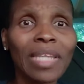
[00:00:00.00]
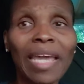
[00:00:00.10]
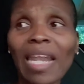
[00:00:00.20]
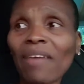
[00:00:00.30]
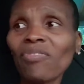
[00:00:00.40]

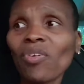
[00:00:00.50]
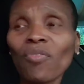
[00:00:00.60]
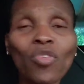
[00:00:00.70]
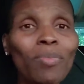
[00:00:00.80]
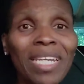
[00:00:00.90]
And after a
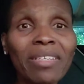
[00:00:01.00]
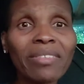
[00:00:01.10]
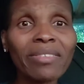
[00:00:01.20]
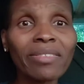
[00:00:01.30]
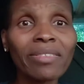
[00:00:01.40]
few
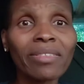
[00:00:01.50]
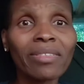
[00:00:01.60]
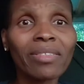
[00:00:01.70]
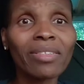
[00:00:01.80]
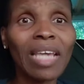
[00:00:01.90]
minutes,
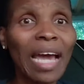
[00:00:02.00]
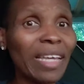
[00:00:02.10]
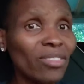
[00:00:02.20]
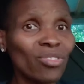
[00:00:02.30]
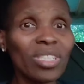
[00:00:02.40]

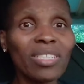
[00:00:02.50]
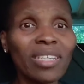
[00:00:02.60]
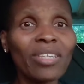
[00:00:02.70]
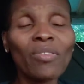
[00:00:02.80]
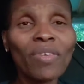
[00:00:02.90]
you can
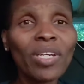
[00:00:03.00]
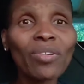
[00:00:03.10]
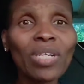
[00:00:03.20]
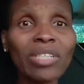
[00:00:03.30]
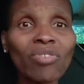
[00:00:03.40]
take your
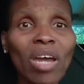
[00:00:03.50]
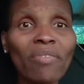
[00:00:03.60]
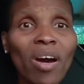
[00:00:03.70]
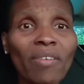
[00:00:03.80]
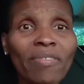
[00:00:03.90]
vehicle and
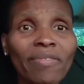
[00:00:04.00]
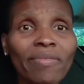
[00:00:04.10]
drive off.